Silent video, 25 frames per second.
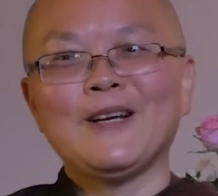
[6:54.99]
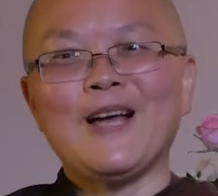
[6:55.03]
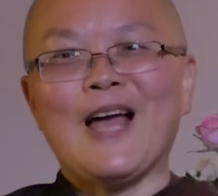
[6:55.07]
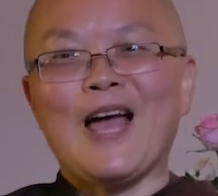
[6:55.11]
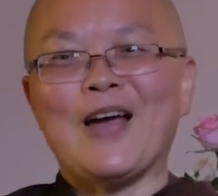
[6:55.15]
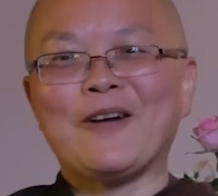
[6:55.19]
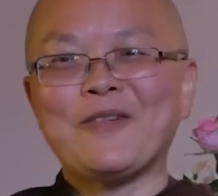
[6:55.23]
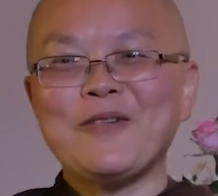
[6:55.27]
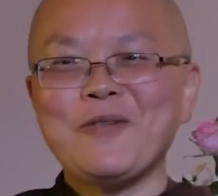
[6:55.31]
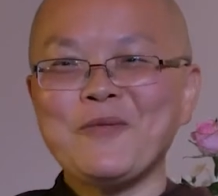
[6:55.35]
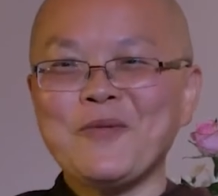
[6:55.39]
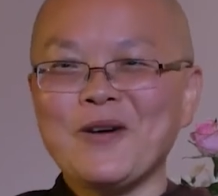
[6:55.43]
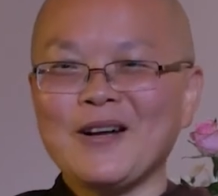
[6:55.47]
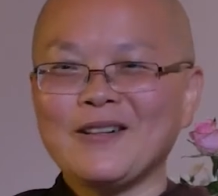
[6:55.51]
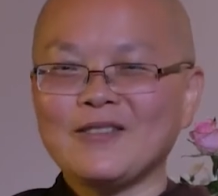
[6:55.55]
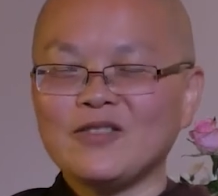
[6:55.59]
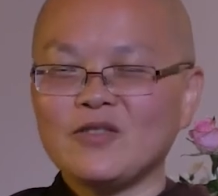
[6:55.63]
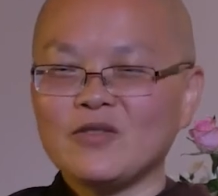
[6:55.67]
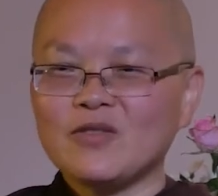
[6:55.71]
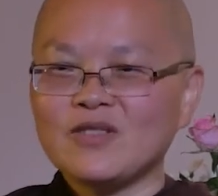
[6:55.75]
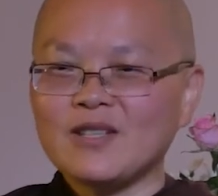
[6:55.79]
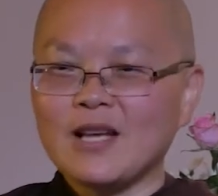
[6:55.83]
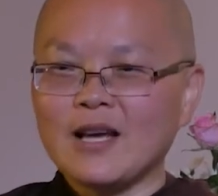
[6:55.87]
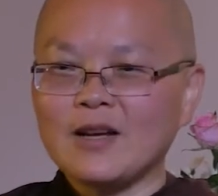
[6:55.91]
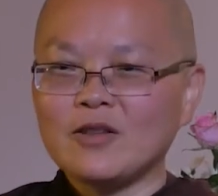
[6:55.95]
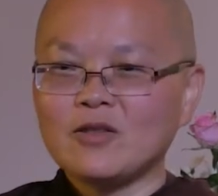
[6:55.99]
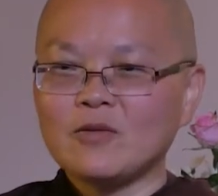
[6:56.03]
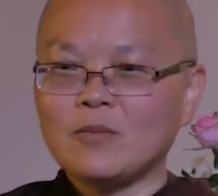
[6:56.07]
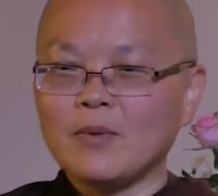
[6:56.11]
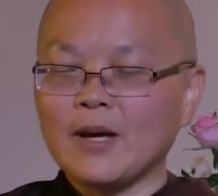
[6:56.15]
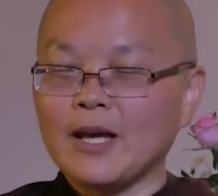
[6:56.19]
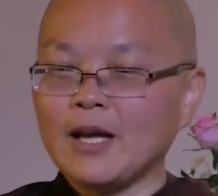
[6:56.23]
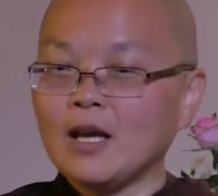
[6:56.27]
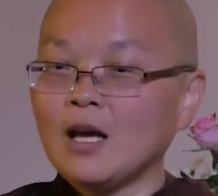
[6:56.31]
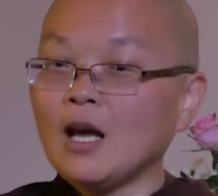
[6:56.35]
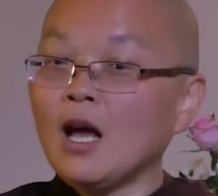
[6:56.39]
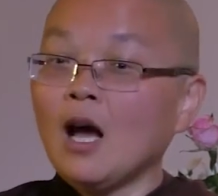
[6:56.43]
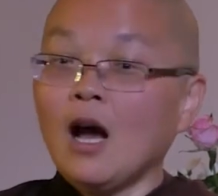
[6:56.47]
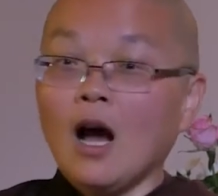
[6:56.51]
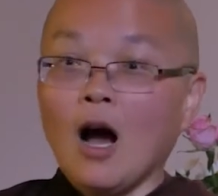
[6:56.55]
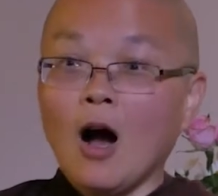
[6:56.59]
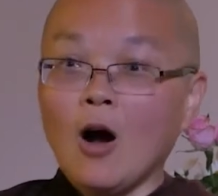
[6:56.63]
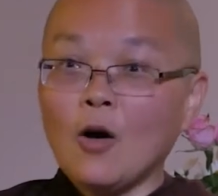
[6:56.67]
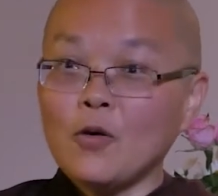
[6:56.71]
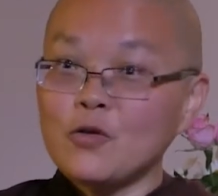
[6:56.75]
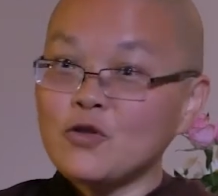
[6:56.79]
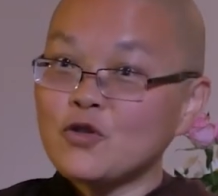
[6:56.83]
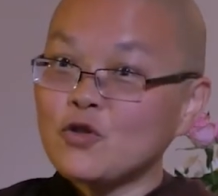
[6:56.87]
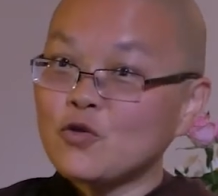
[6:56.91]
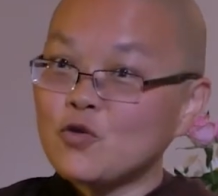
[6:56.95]
Everyone to say to me,
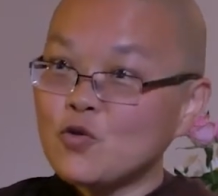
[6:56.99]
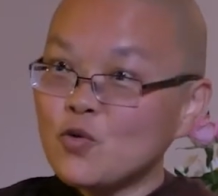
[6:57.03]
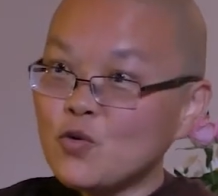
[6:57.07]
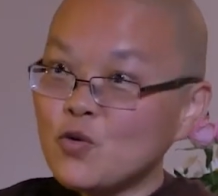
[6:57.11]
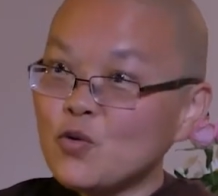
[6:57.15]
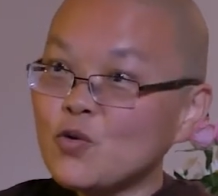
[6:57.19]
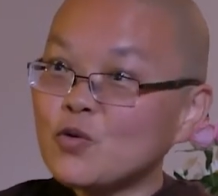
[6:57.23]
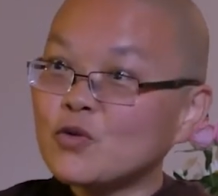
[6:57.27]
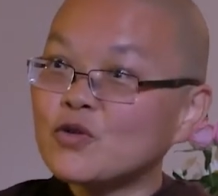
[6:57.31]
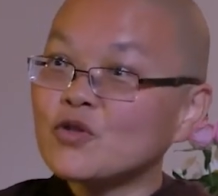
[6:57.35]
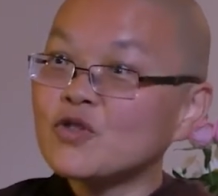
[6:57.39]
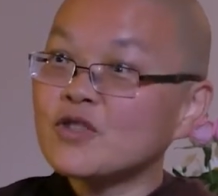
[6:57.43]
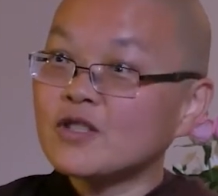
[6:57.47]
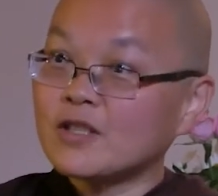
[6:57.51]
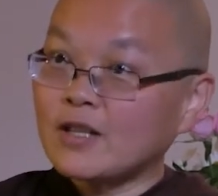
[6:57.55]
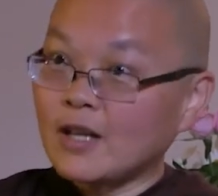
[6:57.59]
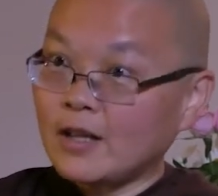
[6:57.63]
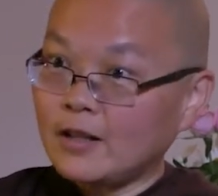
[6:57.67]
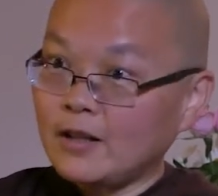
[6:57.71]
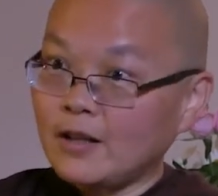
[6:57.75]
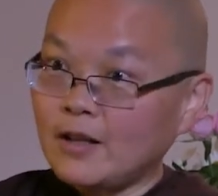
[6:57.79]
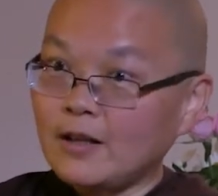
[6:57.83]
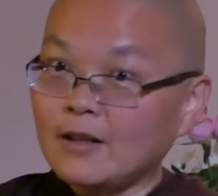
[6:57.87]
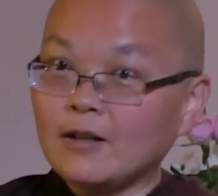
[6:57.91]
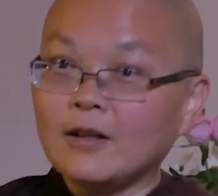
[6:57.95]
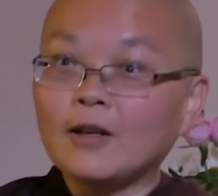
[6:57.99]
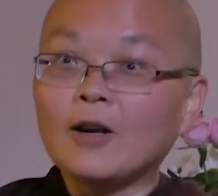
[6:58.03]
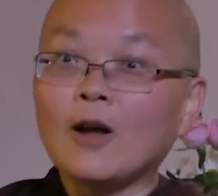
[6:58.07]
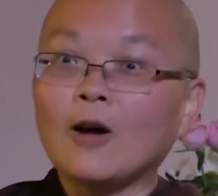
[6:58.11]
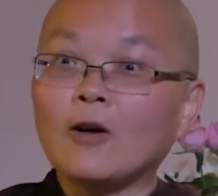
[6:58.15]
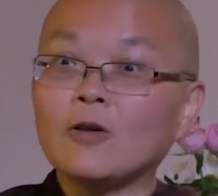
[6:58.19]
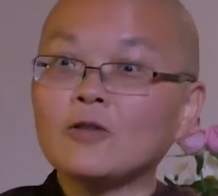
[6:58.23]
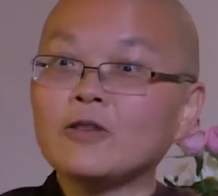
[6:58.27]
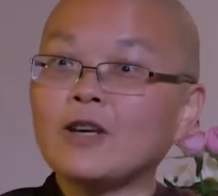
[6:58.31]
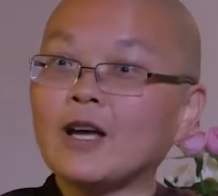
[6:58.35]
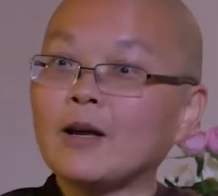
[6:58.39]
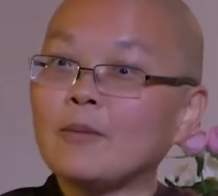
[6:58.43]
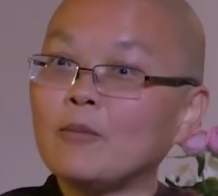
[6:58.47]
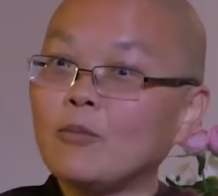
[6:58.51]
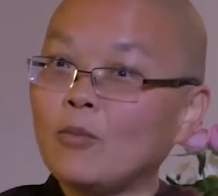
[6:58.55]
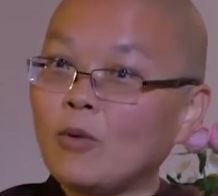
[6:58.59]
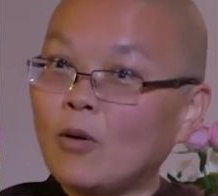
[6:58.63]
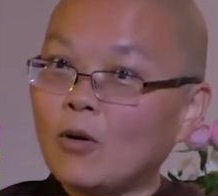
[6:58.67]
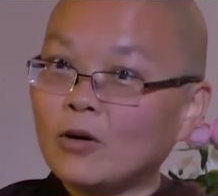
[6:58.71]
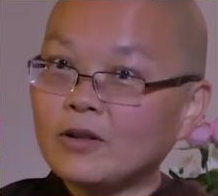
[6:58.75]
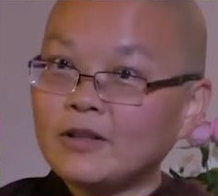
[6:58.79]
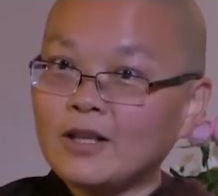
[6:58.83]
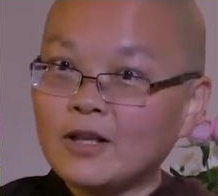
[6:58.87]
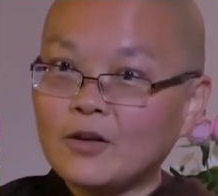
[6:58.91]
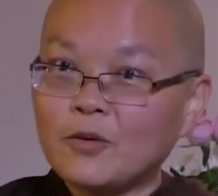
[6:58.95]
oh, it's good to study, you know, get
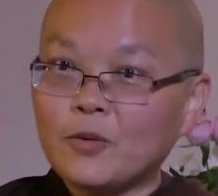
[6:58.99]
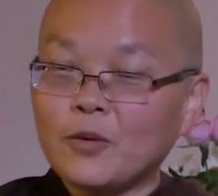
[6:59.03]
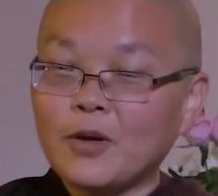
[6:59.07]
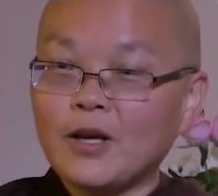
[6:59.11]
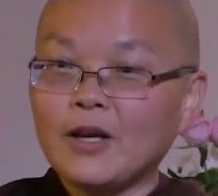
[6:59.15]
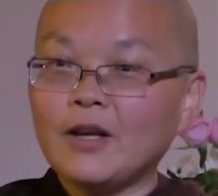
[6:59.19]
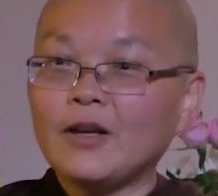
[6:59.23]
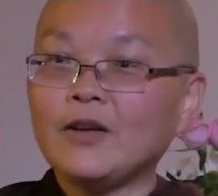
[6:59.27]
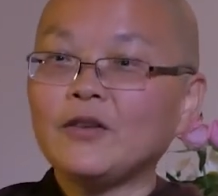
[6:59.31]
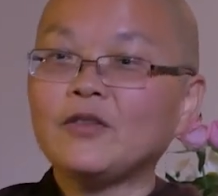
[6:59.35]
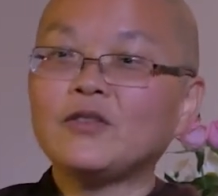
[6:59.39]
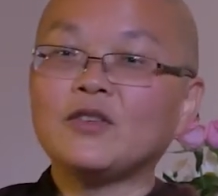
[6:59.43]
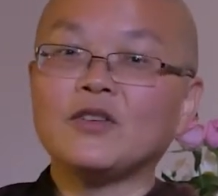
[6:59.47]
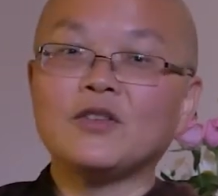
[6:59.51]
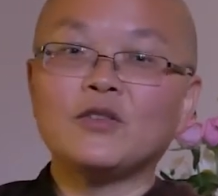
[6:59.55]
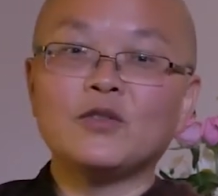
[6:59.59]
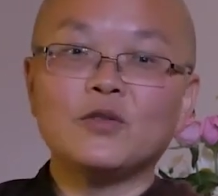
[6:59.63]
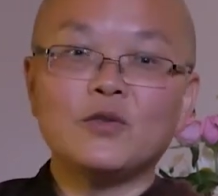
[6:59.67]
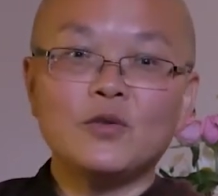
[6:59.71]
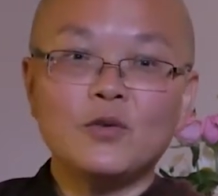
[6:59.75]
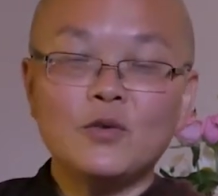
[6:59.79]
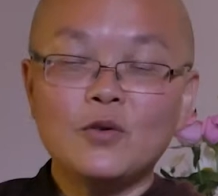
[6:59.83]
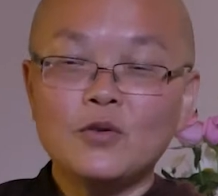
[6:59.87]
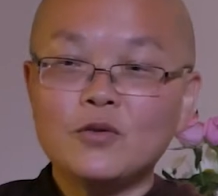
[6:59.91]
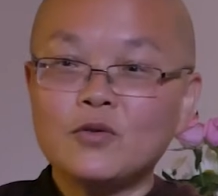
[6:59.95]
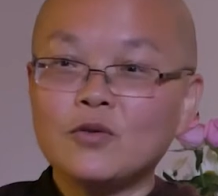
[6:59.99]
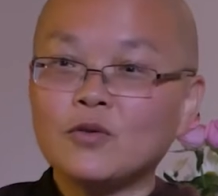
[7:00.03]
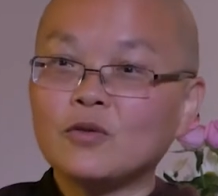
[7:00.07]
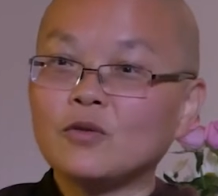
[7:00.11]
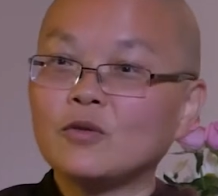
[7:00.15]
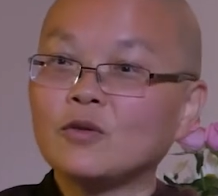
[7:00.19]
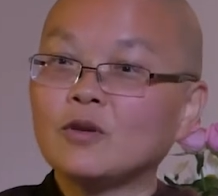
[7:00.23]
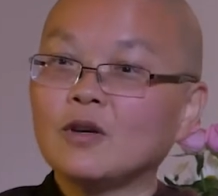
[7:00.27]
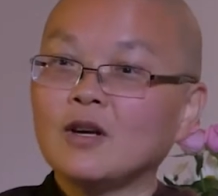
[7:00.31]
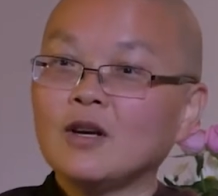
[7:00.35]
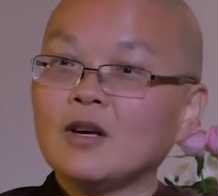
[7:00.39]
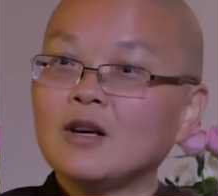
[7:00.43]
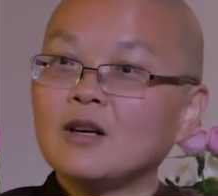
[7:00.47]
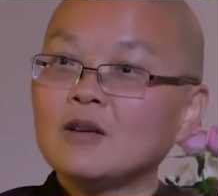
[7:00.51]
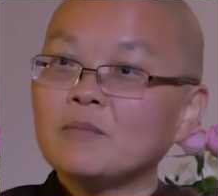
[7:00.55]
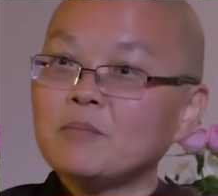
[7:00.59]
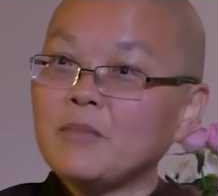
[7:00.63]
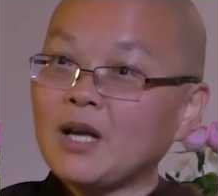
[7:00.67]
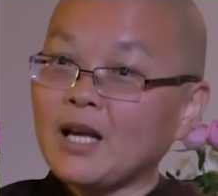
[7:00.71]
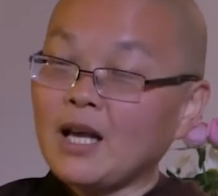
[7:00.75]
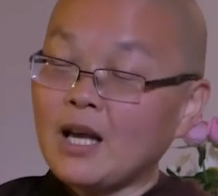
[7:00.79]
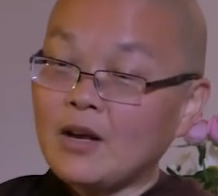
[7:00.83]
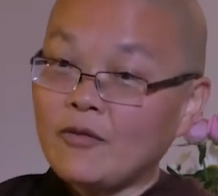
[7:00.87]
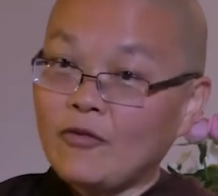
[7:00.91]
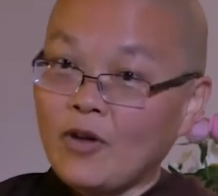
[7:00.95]
more degrees. It's good to
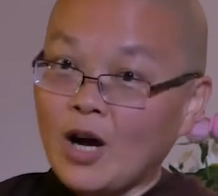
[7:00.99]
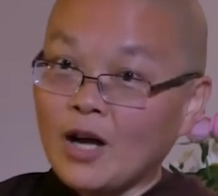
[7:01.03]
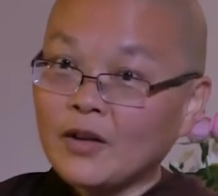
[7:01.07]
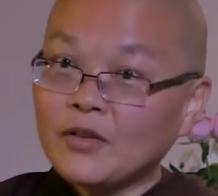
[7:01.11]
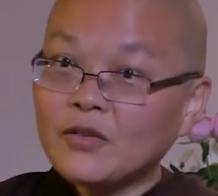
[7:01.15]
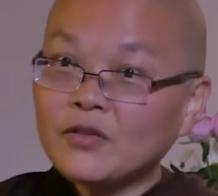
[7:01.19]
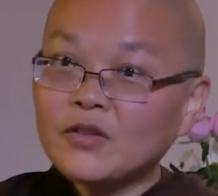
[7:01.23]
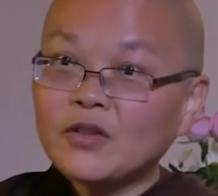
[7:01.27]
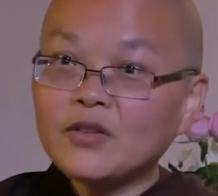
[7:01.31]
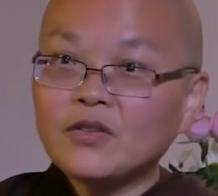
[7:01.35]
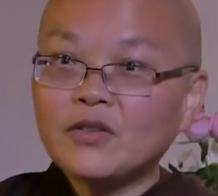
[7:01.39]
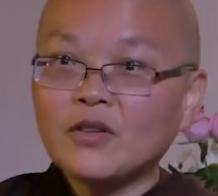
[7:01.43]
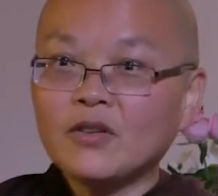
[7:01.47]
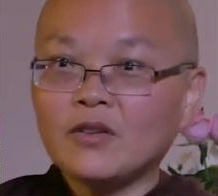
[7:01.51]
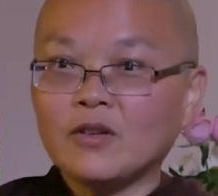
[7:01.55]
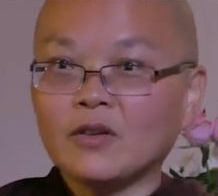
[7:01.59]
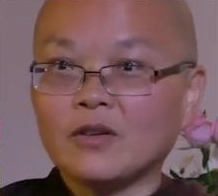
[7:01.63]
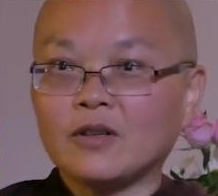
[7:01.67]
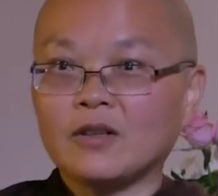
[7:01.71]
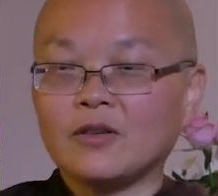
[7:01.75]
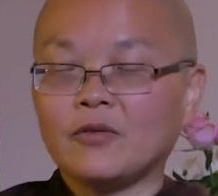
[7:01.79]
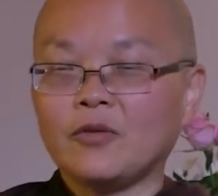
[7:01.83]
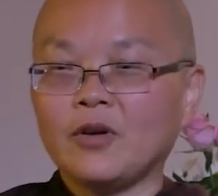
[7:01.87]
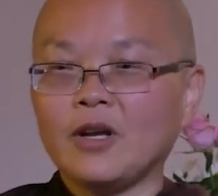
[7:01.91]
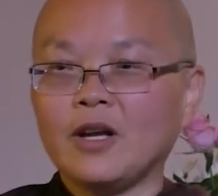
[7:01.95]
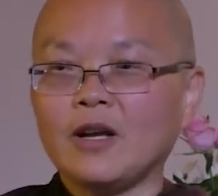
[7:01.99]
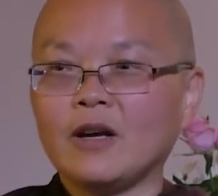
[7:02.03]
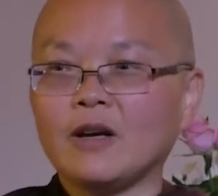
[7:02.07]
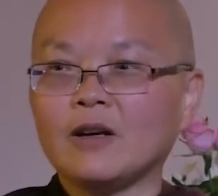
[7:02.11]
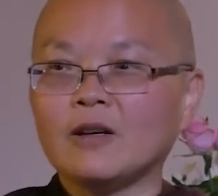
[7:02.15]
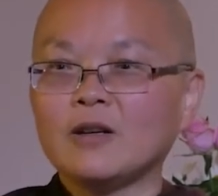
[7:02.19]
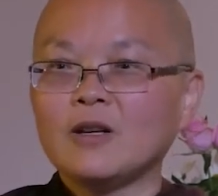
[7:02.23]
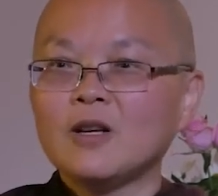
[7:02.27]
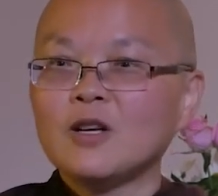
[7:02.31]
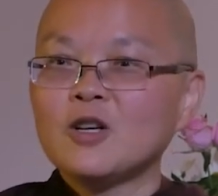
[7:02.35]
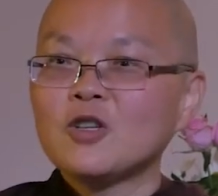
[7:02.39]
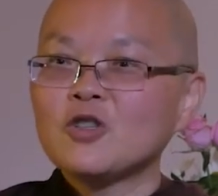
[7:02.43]
make advances in your career.